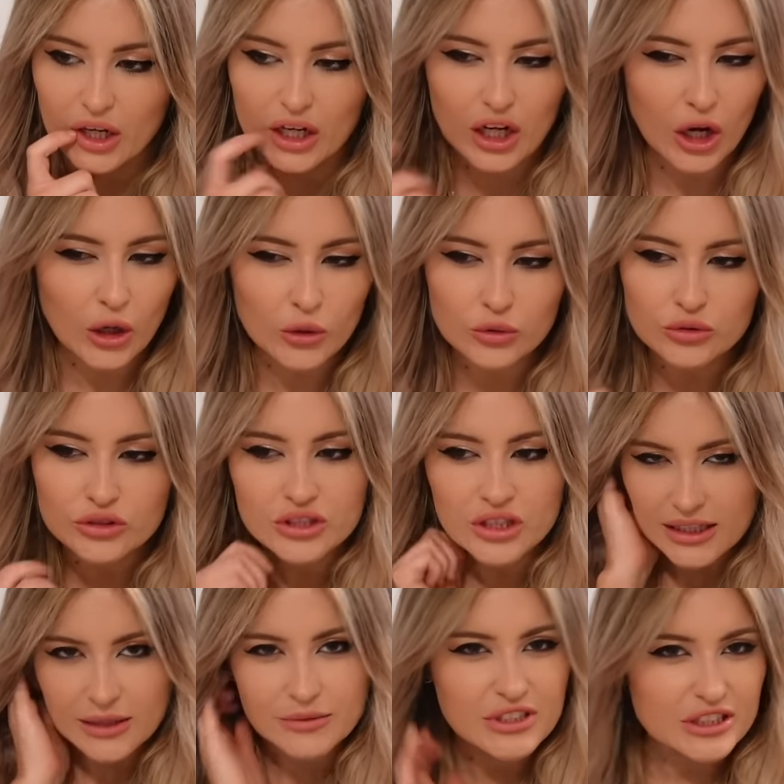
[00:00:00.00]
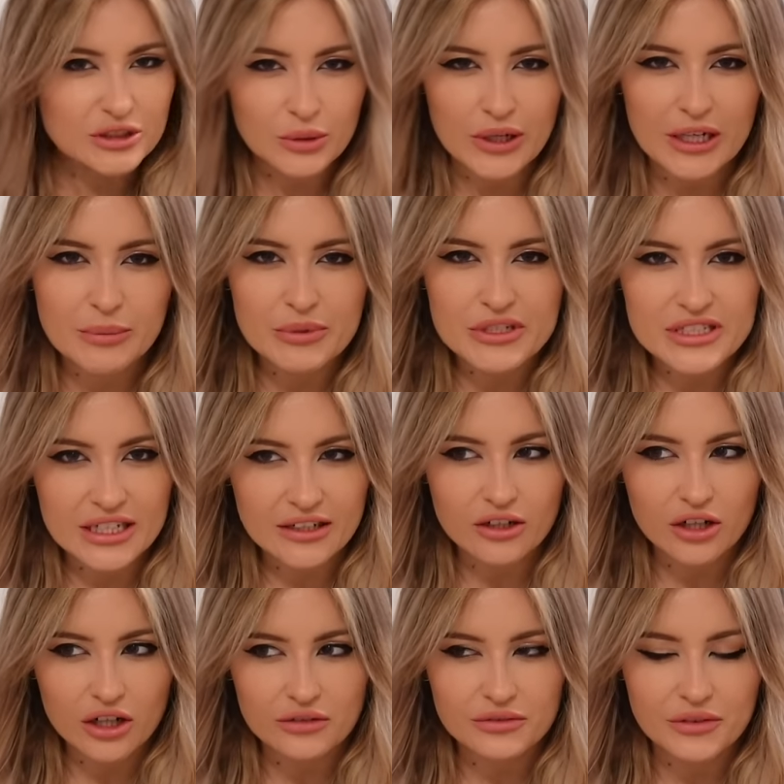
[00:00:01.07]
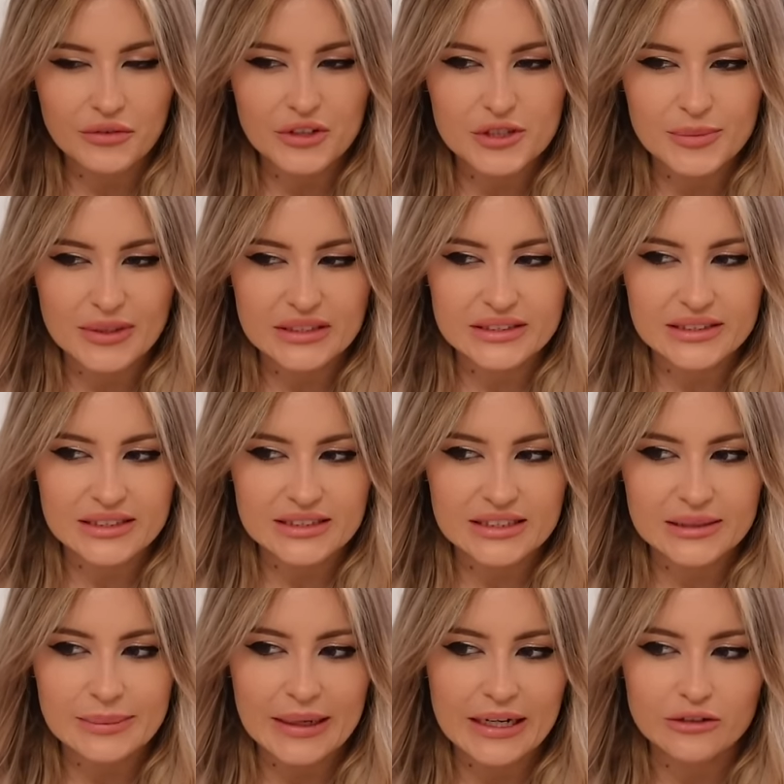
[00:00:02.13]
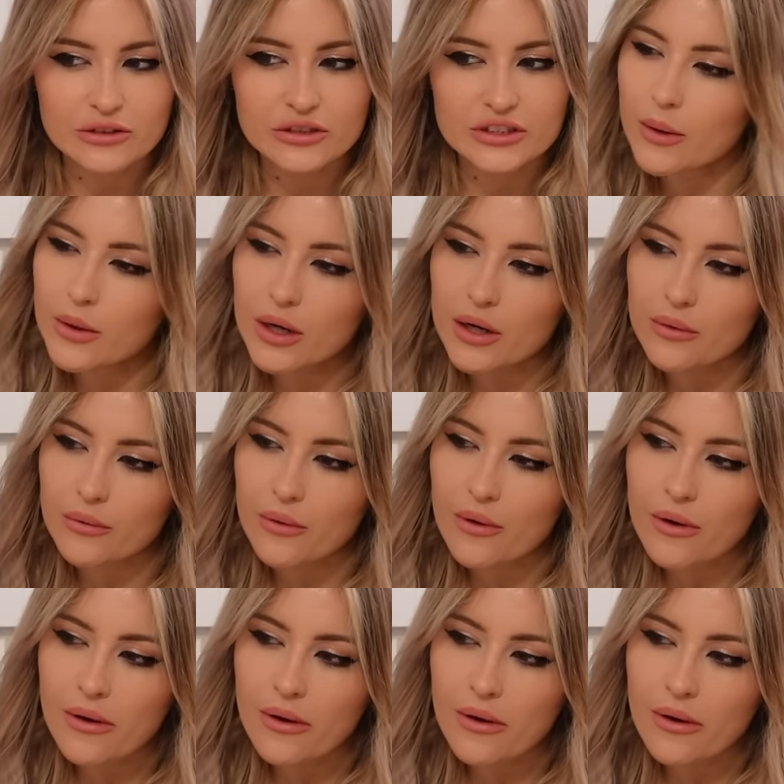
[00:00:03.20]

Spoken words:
code and it was like 20% off if you spend £60. No,